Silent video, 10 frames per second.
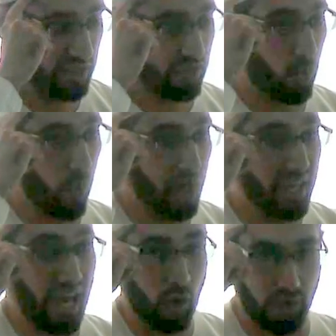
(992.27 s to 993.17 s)
for
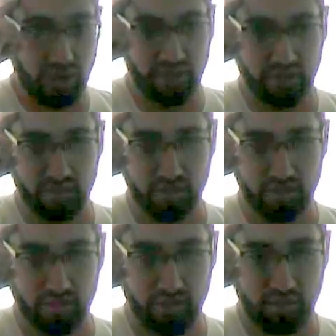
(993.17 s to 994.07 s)
one hour
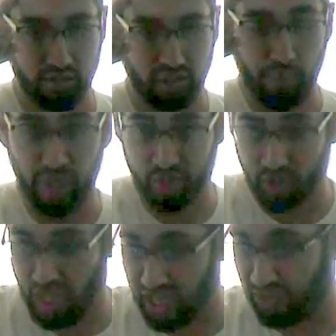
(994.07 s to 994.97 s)
about
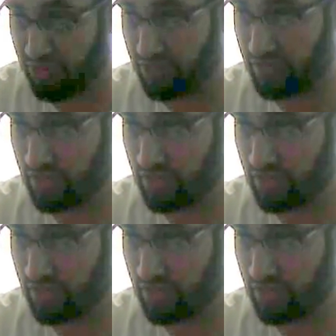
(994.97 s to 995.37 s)
your life,